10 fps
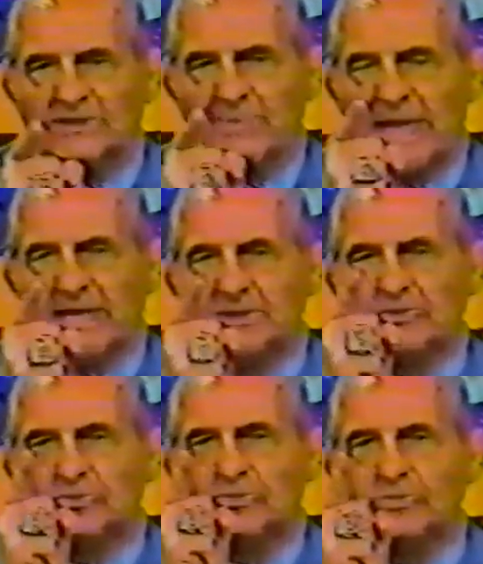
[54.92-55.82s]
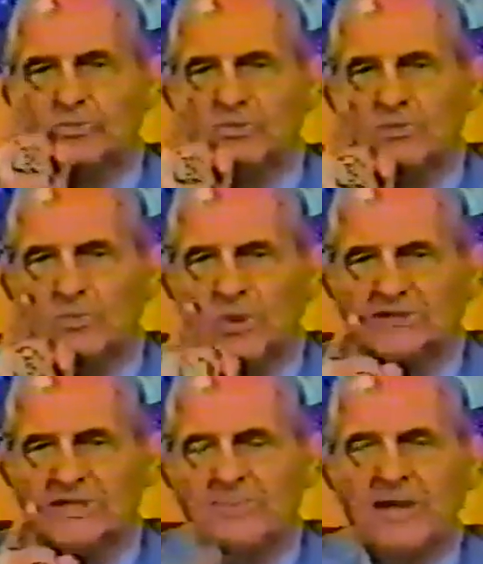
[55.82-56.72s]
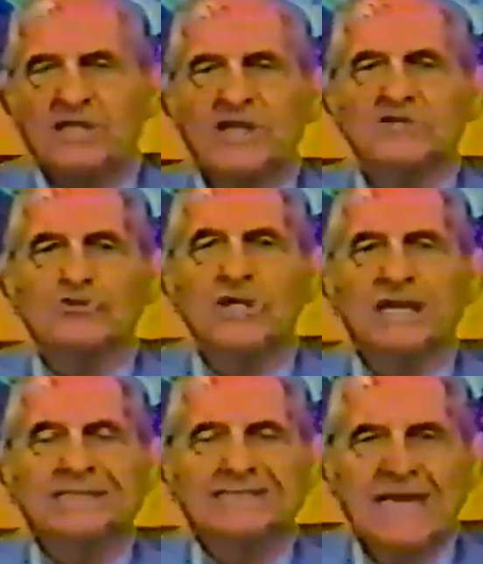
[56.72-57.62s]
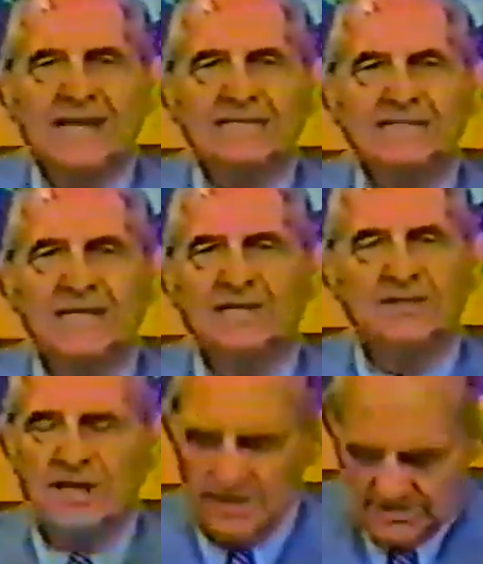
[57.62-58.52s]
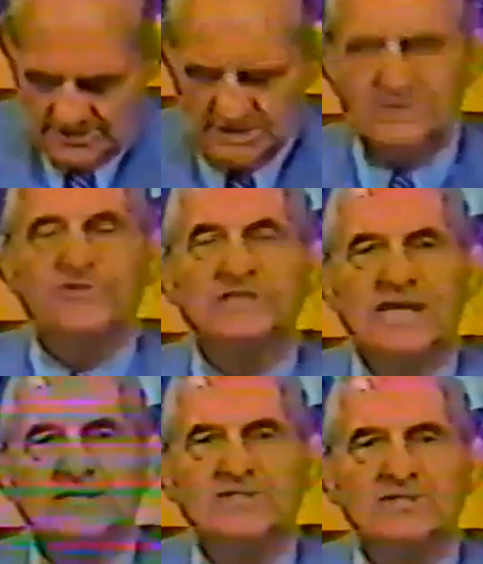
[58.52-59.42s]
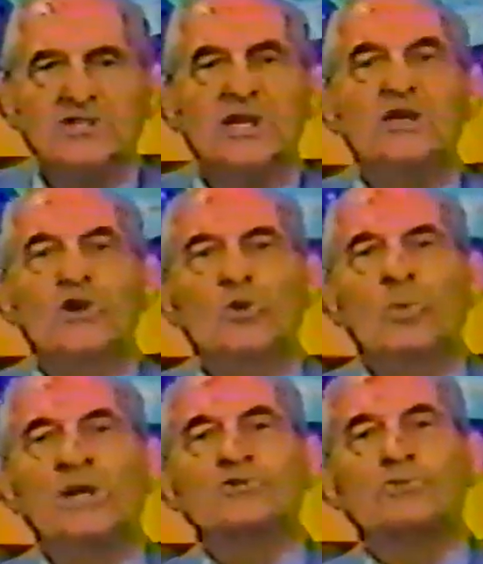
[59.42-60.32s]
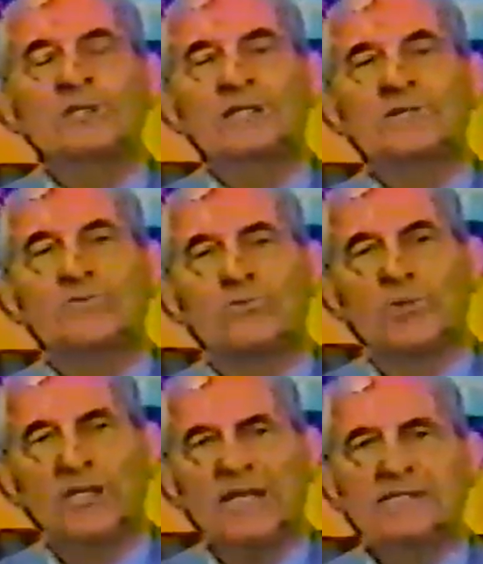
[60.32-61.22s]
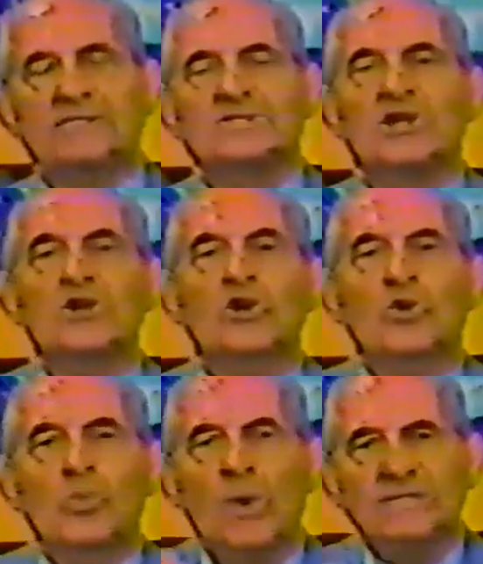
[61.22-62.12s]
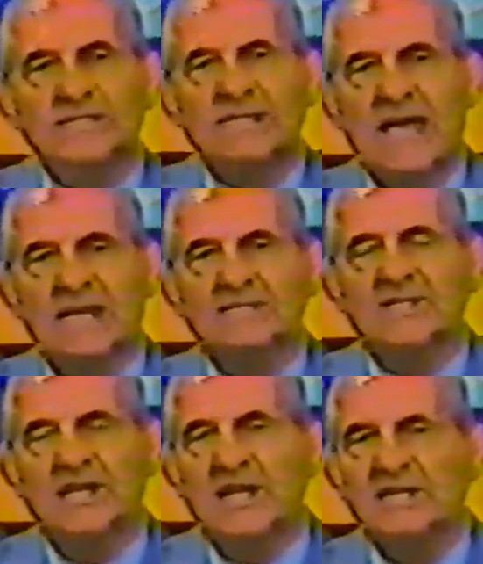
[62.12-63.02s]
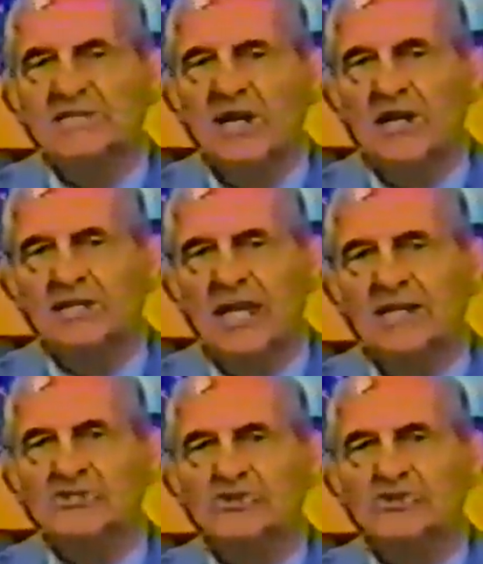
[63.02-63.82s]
was a man who was in the penitentiary in Dallas, in uh, Huntsville, Texas, who was re released, who went to Dallas, and on a dark